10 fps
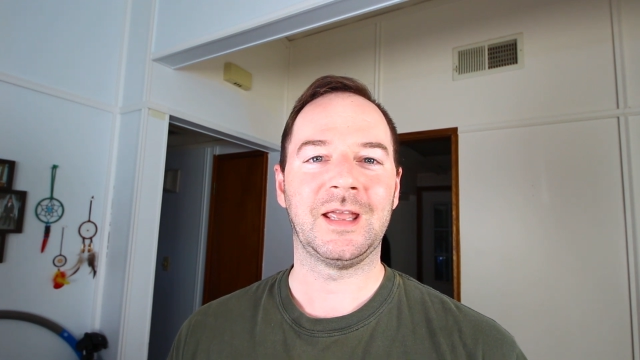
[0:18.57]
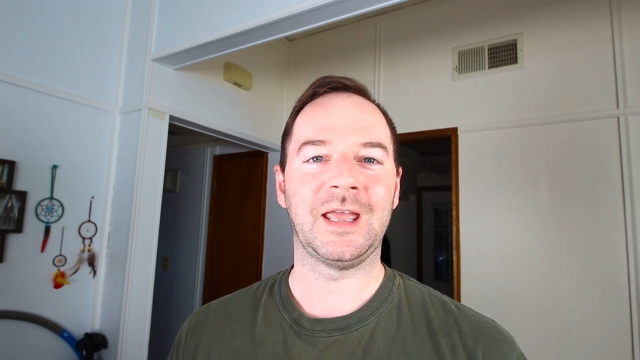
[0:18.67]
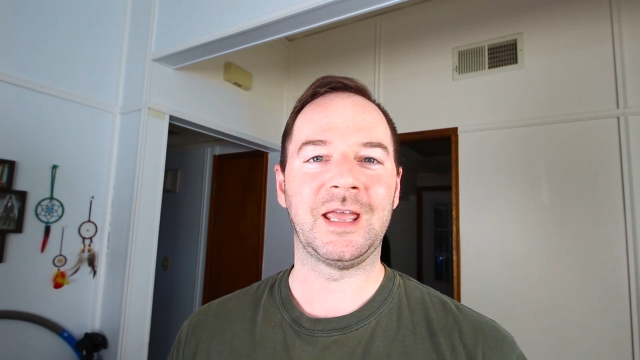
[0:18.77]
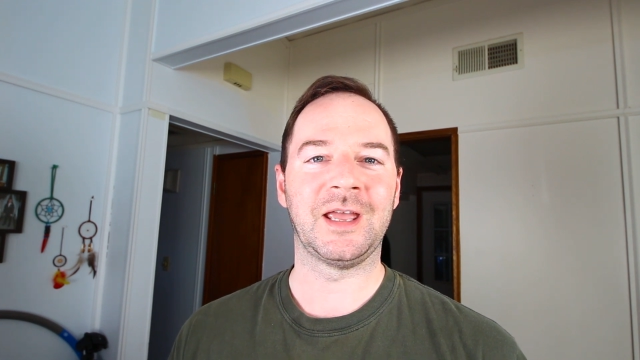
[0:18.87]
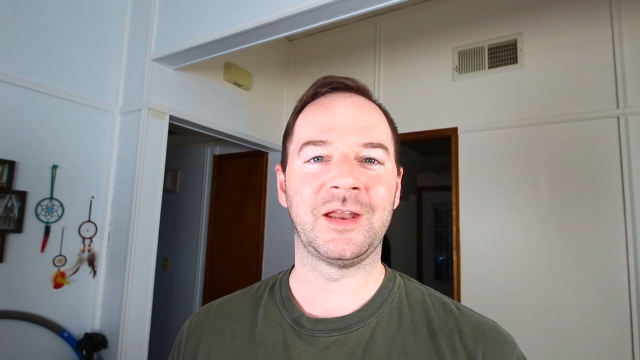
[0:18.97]

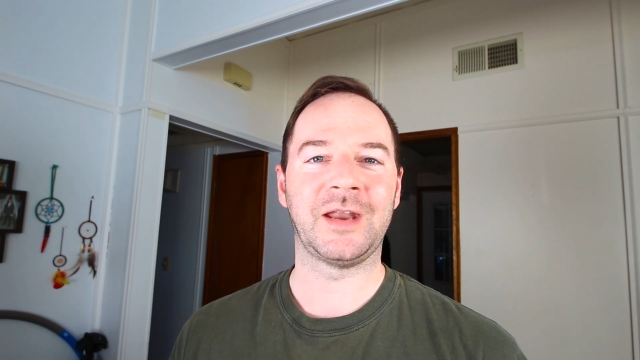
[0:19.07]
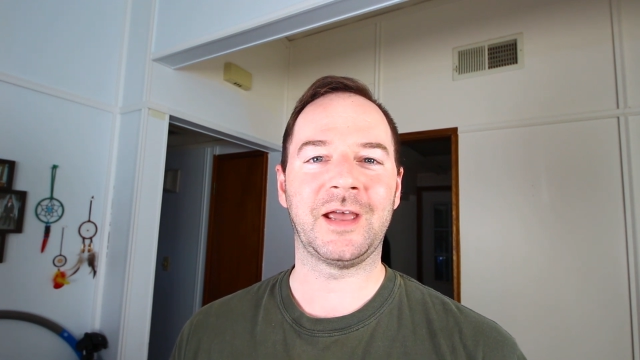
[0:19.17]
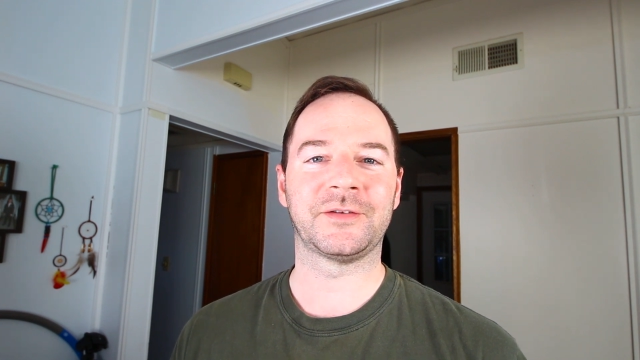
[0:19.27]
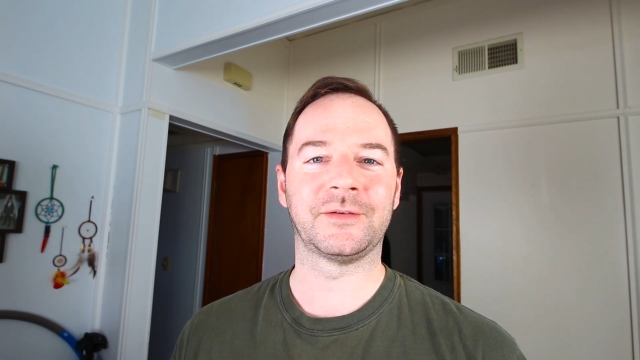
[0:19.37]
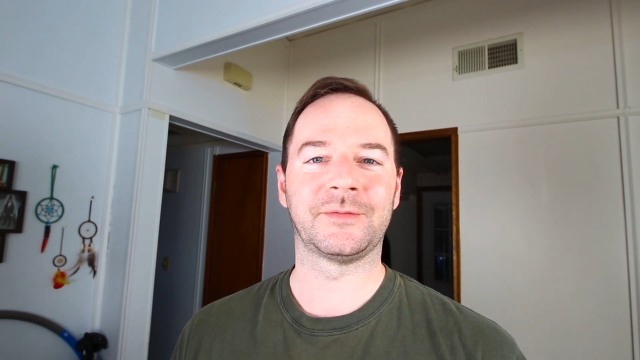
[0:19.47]
and
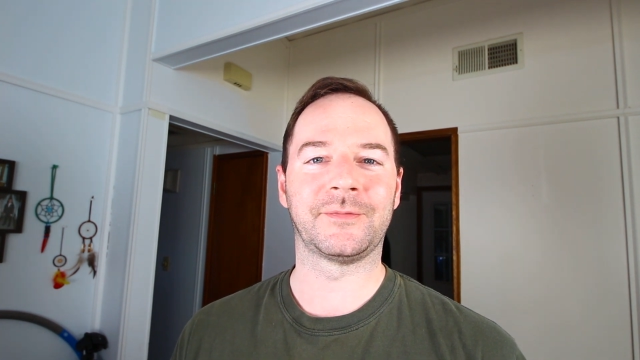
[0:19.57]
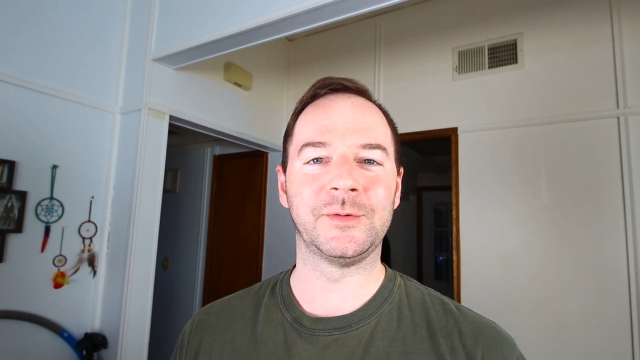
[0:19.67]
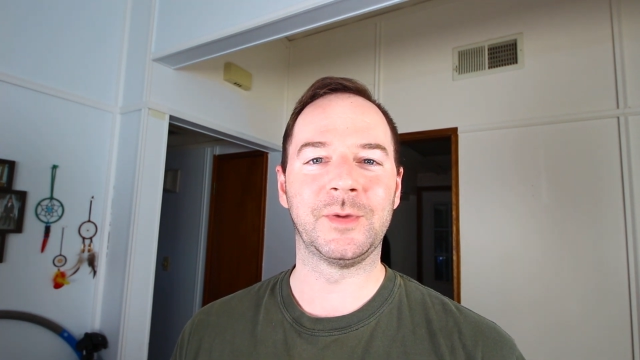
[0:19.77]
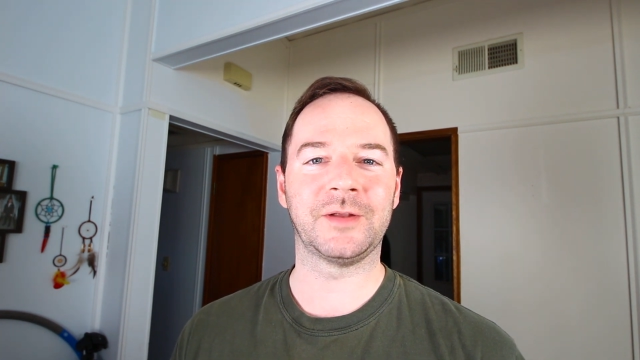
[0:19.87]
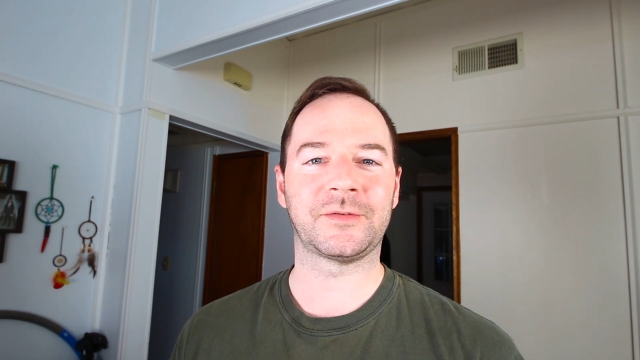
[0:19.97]
as of a few
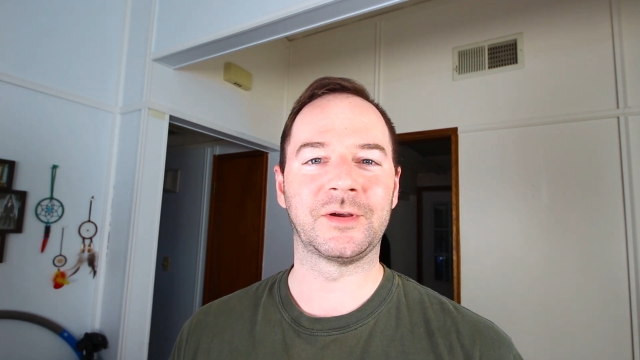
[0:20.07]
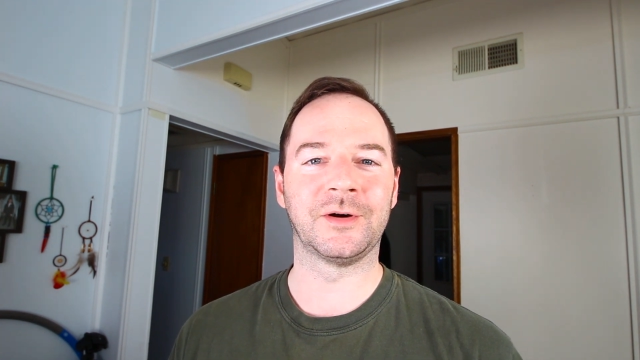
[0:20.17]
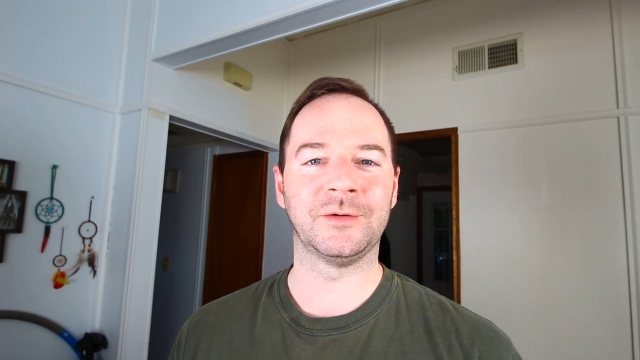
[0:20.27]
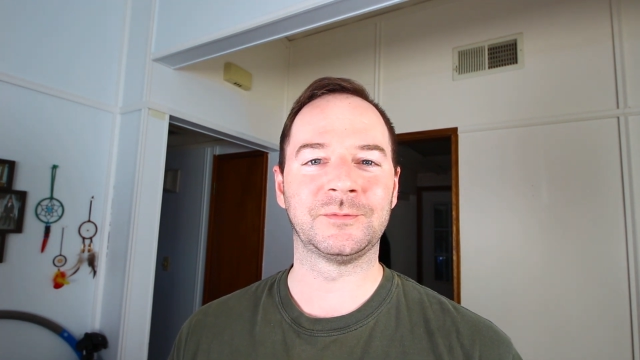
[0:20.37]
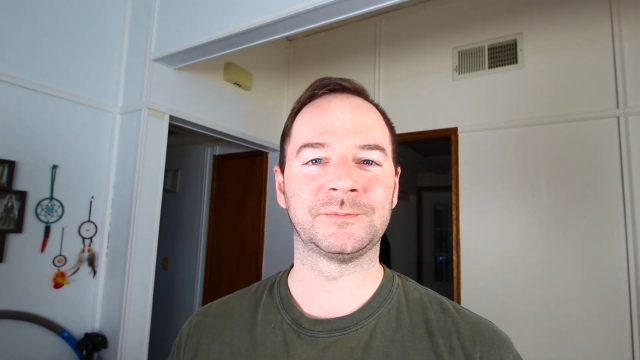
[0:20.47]
minutes
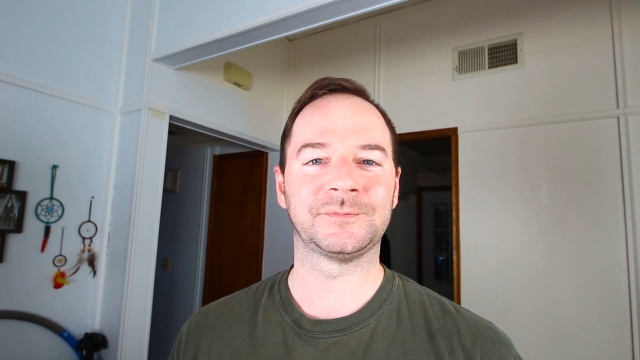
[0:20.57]
ago,